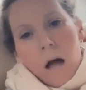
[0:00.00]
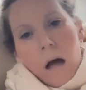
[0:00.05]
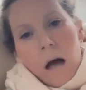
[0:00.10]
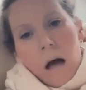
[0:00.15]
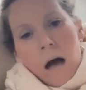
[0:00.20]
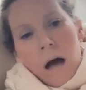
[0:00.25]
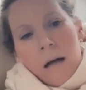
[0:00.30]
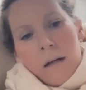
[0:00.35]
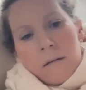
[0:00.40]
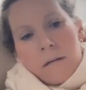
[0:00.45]

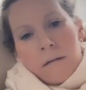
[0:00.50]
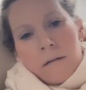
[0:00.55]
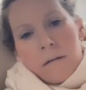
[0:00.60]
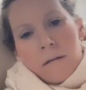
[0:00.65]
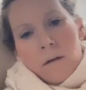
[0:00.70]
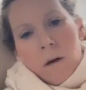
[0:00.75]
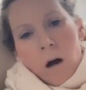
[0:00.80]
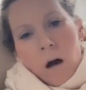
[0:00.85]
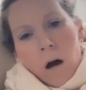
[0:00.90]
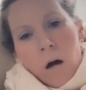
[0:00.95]

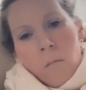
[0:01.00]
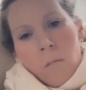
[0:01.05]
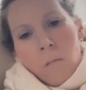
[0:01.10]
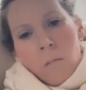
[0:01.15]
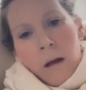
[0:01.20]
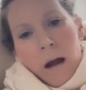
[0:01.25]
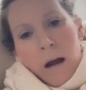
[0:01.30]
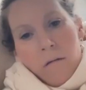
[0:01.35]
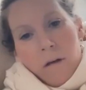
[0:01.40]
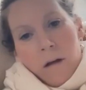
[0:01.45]
and i'm
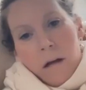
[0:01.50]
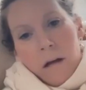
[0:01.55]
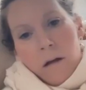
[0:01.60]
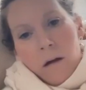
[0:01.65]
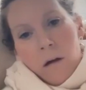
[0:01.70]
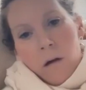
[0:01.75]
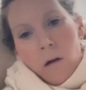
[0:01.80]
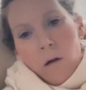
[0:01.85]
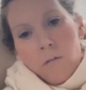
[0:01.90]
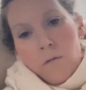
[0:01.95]
carrying
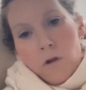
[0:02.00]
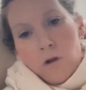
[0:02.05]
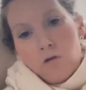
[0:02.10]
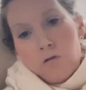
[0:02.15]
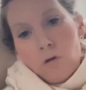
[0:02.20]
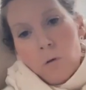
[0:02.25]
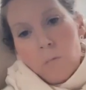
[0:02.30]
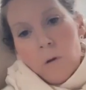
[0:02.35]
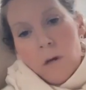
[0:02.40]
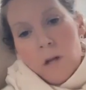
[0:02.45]
a lot of the
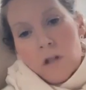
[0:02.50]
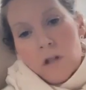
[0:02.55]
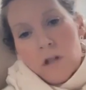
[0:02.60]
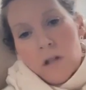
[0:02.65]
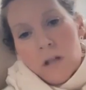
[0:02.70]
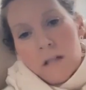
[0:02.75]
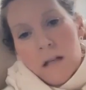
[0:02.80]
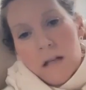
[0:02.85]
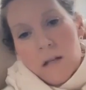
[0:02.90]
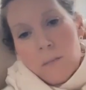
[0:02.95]
trauma that
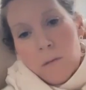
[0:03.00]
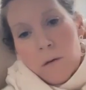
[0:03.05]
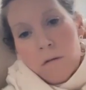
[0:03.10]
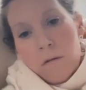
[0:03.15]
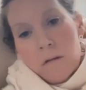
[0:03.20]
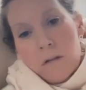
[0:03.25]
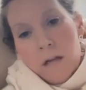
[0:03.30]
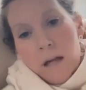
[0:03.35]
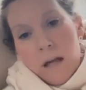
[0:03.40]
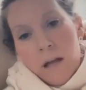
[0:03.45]
she's
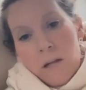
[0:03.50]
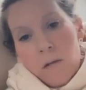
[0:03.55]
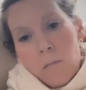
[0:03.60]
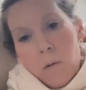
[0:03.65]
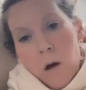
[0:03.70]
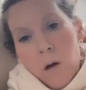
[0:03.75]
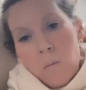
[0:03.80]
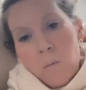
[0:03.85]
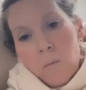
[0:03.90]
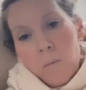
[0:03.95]
experiencing at the
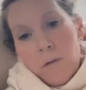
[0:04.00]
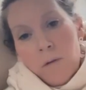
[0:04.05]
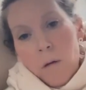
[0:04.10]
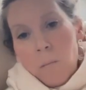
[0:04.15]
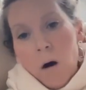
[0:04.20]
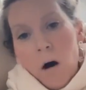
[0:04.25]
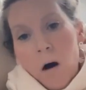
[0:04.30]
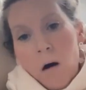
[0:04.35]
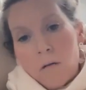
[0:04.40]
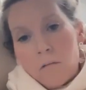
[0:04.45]
moment with her
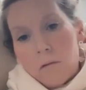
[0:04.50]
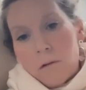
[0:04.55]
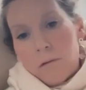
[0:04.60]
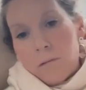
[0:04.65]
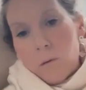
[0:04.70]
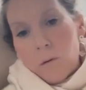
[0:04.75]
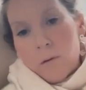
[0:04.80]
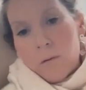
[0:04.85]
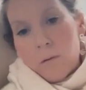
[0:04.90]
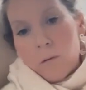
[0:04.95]
partner of
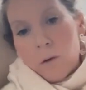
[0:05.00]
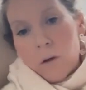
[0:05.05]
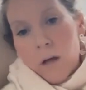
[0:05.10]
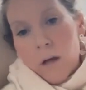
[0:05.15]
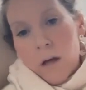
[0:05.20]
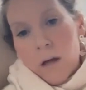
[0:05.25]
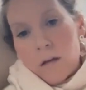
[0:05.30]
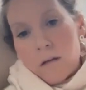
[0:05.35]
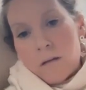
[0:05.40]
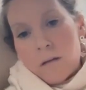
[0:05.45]
44
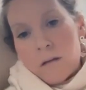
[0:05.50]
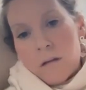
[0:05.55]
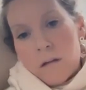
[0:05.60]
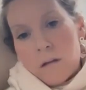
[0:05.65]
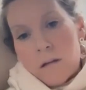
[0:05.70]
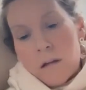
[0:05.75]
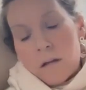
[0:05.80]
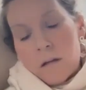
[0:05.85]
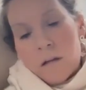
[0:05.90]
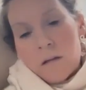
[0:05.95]
years
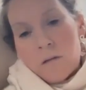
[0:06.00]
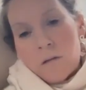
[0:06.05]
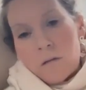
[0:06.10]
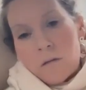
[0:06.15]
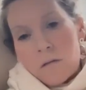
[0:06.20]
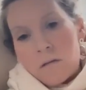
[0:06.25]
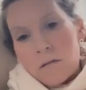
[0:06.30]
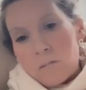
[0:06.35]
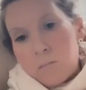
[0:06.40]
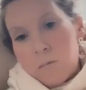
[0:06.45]
is it is, on,
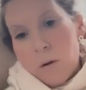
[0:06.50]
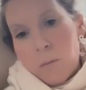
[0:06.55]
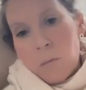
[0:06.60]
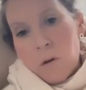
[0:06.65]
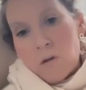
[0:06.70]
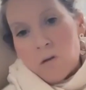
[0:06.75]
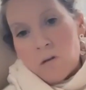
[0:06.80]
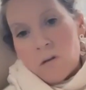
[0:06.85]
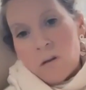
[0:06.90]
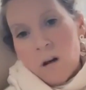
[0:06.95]
is pretty
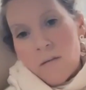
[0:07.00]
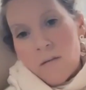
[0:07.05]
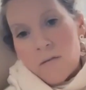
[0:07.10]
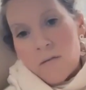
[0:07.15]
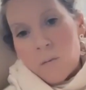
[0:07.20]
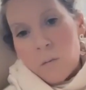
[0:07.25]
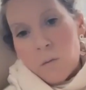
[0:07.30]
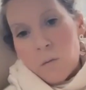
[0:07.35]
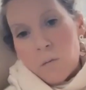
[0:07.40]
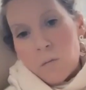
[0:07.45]
much on a life
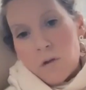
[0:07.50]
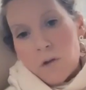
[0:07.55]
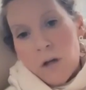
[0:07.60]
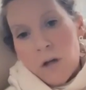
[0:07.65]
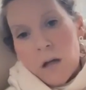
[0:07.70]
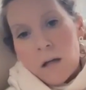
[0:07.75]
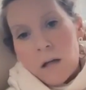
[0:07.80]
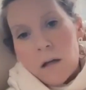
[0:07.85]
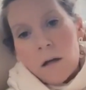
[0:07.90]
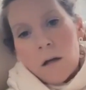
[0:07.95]
support
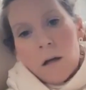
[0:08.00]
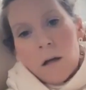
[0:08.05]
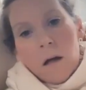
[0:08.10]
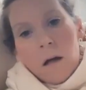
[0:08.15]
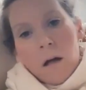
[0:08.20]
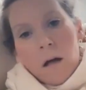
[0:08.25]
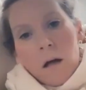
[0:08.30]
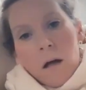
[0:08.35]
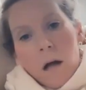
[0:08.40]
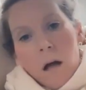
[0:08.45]
machine
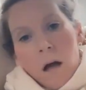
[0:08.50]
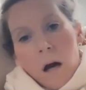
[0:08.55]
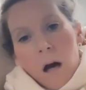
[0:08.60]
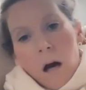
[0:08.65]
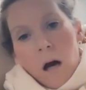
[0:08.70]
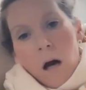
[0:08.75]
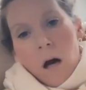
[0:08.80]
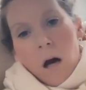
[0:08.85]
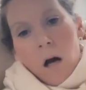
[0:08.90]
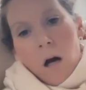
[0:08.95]

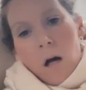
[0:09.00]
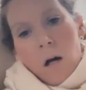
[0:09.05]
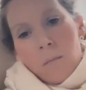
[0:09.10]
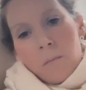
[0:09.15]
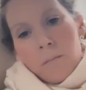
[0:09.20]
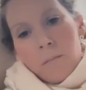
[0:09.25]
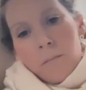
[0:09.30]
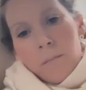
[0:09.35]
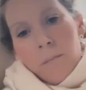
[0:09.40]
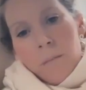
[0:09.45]

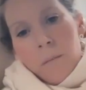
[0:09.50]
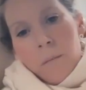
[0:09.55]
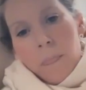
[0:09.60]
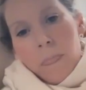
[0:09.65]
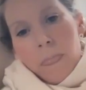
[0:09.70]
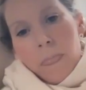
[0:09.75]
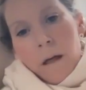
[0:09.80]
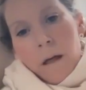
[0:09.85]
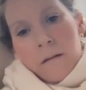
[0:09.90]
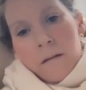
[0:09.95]
um,
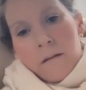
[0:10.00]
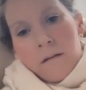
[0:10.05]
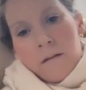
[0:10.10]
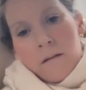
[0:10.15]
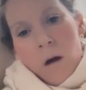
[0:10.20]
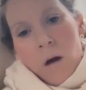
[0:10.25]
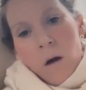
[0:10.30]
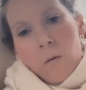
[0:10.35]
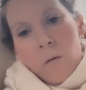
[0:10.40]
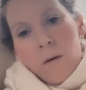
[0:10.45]
and
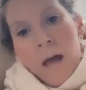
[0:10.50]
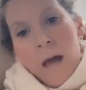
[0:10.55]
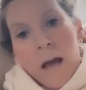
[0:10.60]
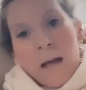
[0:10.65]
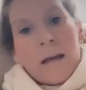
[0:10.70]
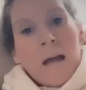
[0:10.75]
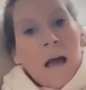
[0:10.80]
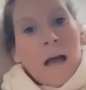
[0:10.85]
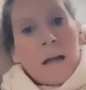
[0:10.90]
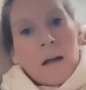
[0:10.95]
so yet
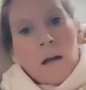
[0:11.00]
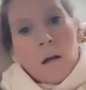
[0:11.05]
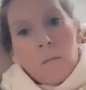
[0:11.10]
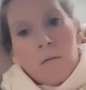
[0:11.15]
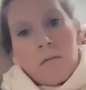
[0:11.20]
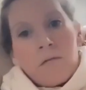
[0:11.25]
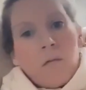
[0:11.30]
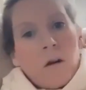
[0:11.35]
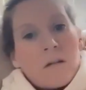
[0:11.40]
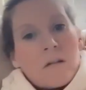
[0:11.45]
again i'm
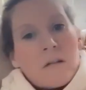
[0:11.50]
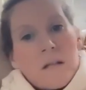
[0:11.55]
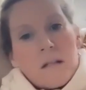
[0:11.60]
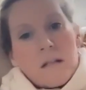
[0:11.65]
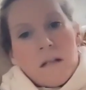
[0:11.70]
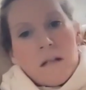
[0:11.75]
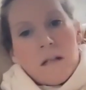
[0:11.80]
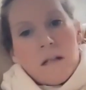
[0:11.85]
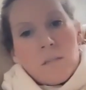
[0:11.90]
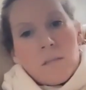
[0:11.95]
thrust
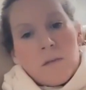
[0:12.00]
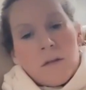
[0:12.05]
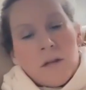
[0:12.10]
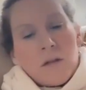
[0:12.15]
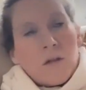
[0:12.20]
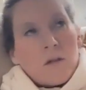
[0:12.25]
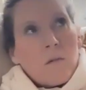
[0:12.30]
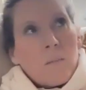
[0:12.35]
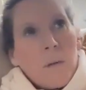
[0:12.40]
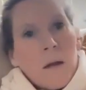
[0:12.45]
into this
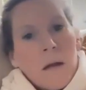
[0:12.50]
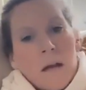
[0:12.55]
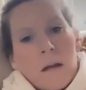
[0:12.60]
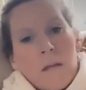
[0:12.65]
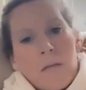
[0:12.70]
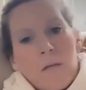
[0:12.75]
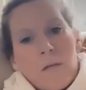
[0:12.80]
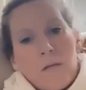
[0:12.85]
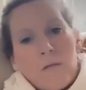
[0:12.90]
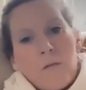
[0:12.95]
position of being
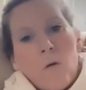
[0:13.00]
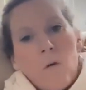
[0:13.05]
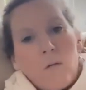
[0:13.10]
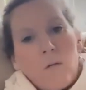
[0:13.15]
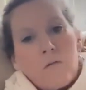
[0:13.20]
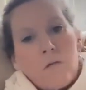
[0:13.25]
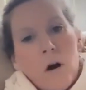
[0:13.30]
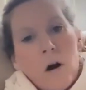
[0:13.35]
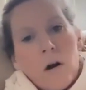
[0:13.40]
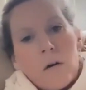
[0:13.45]
in the
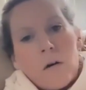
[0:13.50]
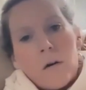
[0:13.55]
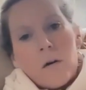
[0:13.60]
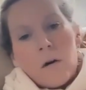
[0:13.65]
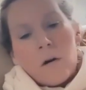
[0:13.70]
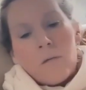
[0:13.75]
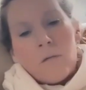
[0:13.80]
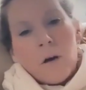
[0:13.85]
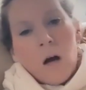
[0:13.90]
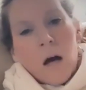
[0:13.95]
forefront
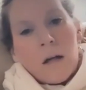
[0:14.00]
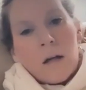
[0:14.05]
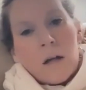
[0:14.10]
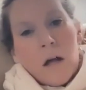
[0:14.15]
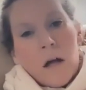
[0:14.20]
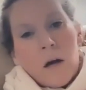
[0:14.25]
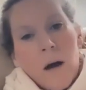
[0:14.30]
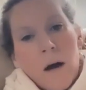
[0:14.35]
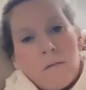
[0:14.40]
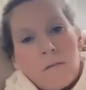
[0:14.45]
of like you
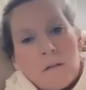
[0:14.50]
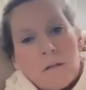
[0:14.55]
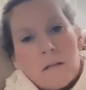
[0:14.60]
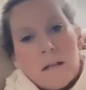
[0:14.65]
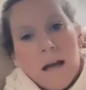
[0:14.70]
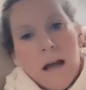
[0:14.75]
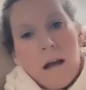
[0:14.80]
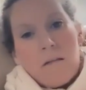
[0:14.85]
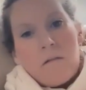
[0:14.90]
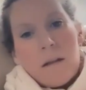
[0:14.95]
know having to
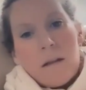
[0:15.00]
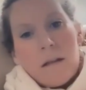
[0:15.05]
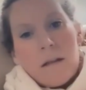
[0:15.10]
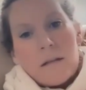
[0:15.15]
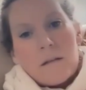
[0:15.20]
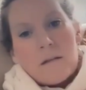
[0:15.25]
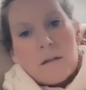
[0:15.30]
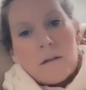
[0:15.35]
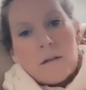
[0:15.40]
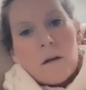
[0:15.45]
carry
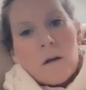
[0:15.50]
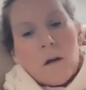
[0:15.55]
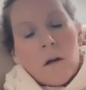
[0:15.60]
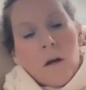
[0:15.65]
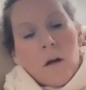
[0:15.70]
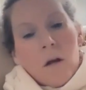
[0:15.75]
this and